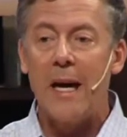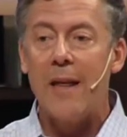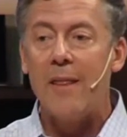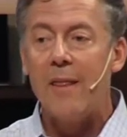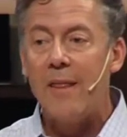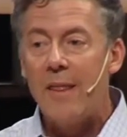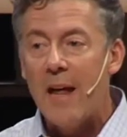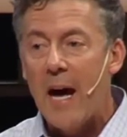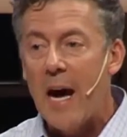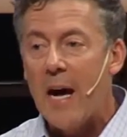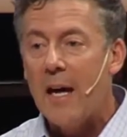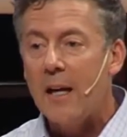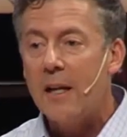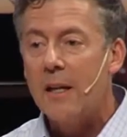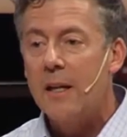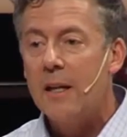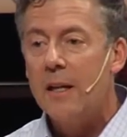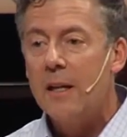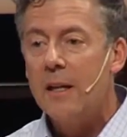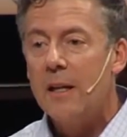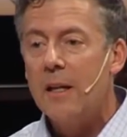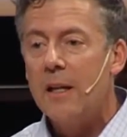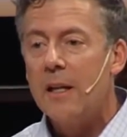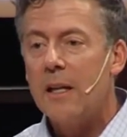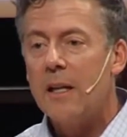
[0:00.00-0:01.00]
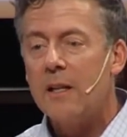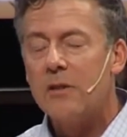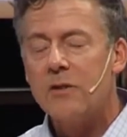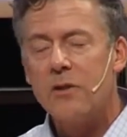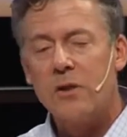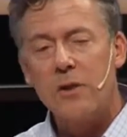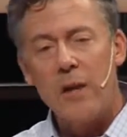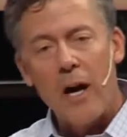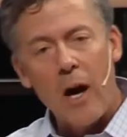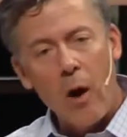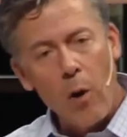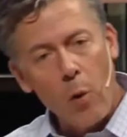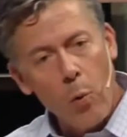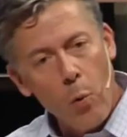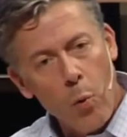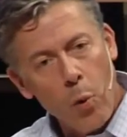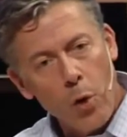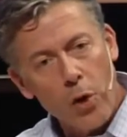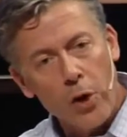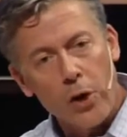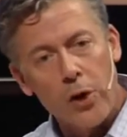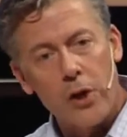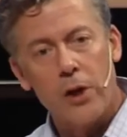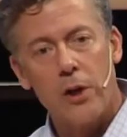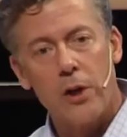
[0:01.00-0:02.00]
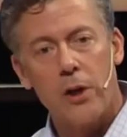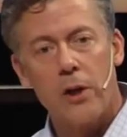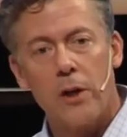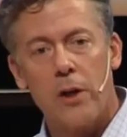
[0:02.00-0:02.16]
and that is our work.